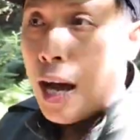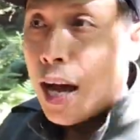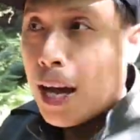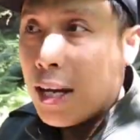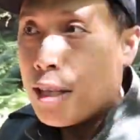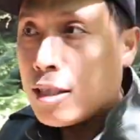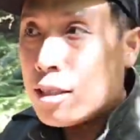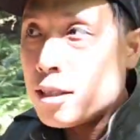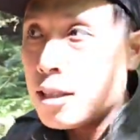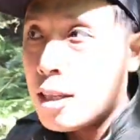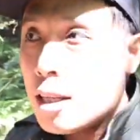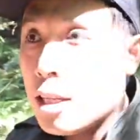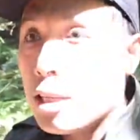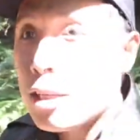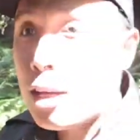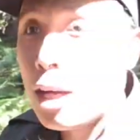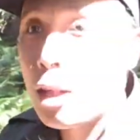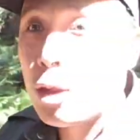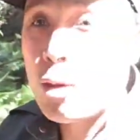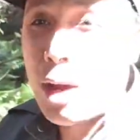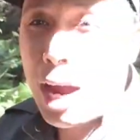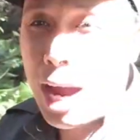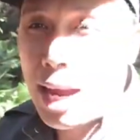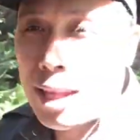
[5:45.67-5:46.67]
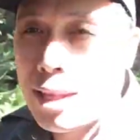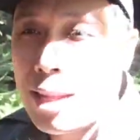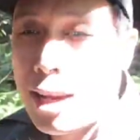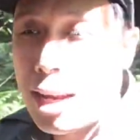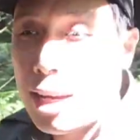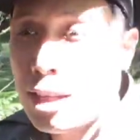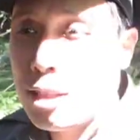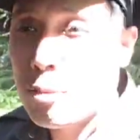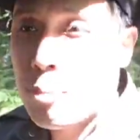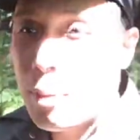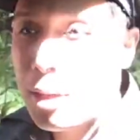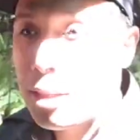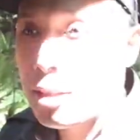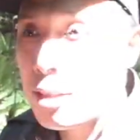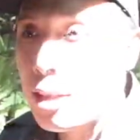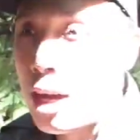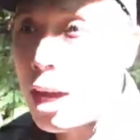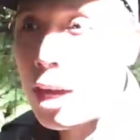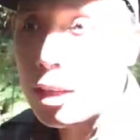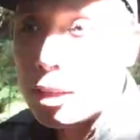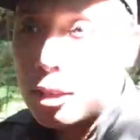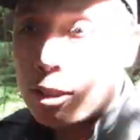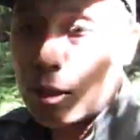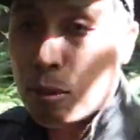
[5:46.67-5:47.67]
I still get to analyze my
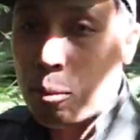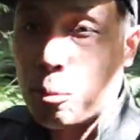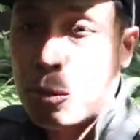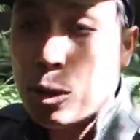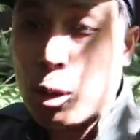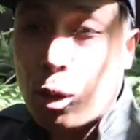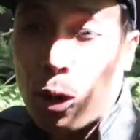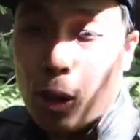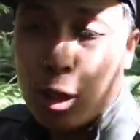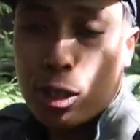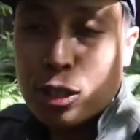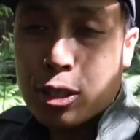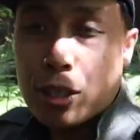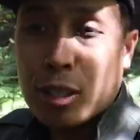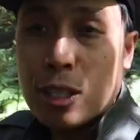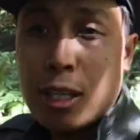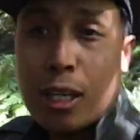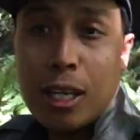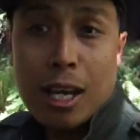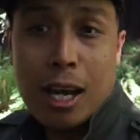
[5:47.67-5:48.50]
stocks because